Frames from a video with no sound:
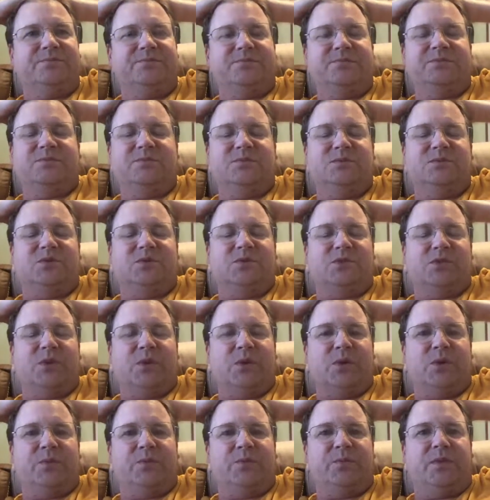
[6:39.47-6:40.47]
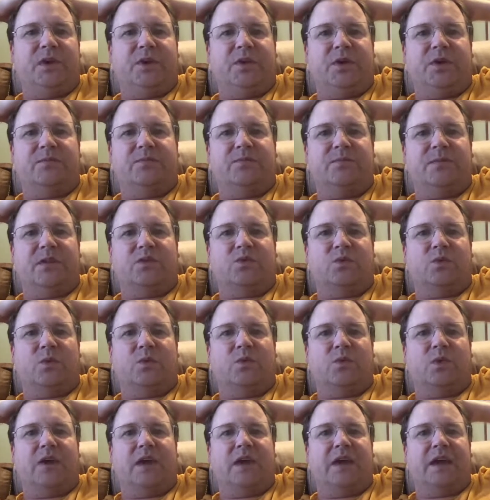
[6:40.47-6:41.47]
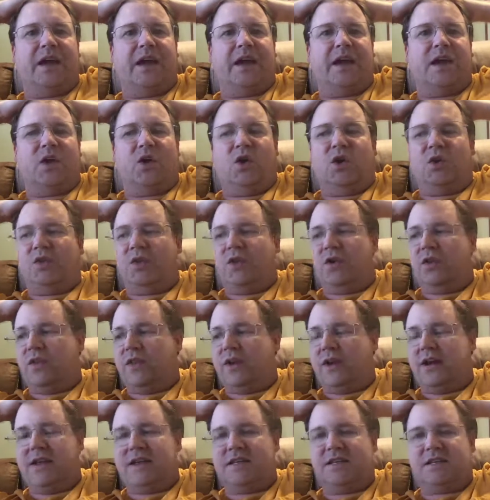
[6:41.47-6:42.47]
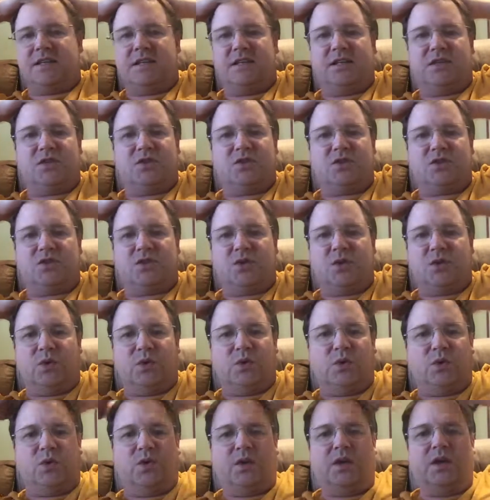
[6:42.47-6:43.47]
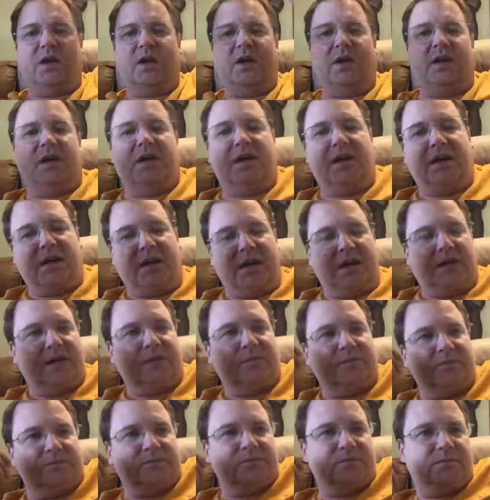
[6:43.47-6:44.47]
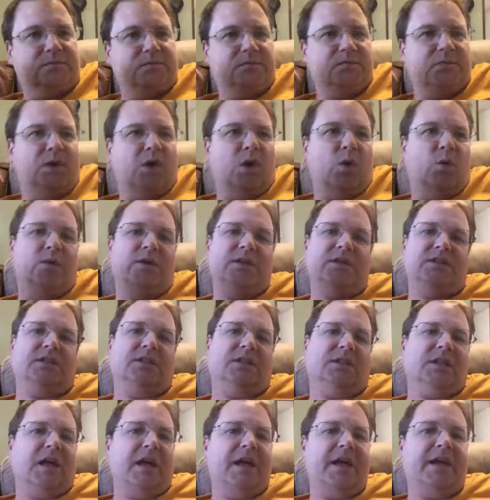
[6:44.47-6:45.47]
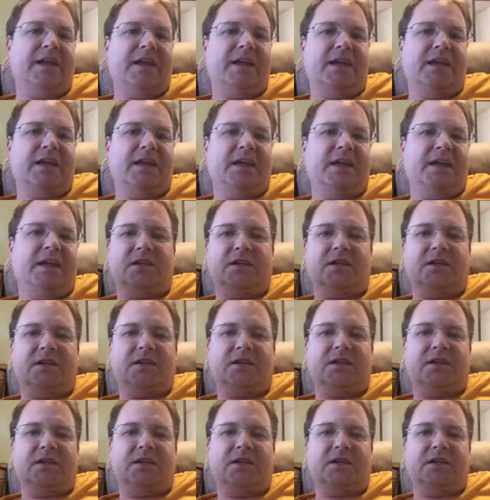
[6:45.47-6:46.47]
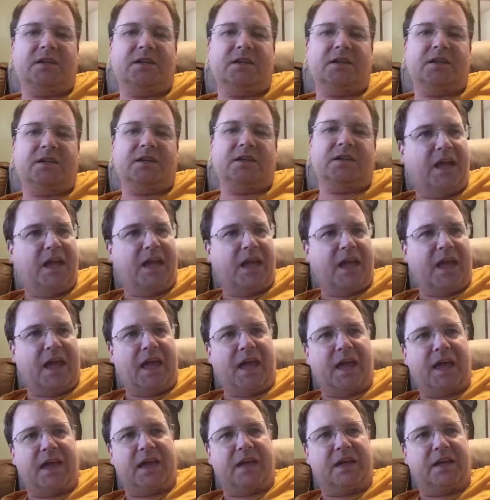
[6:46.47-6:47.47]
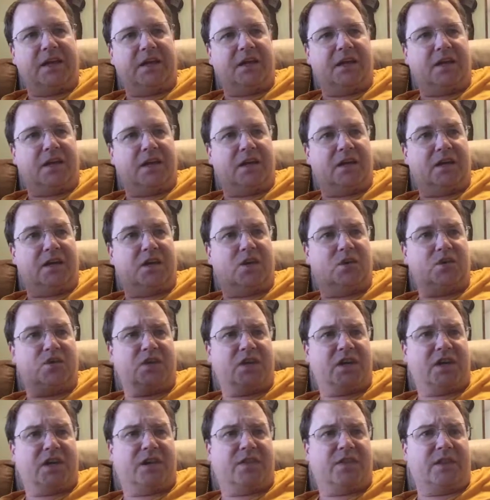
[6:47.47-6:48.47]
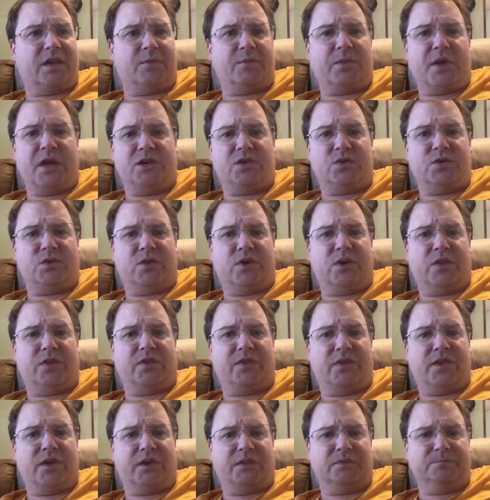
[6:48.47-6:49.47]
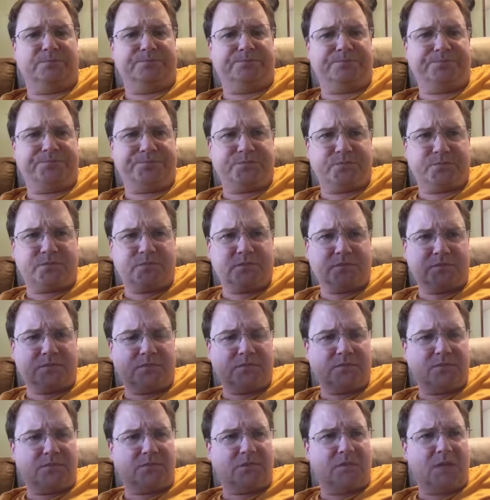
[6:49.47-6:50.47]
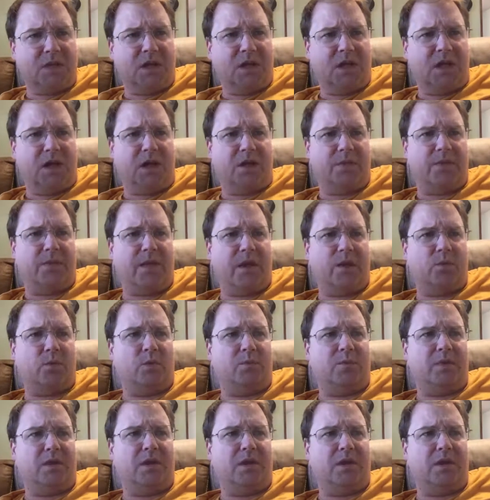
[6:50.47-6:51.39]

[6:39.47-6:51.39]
So anyway, that's where we're kind of at on all that. So always like, share, and go check out that Patreon thing. That will be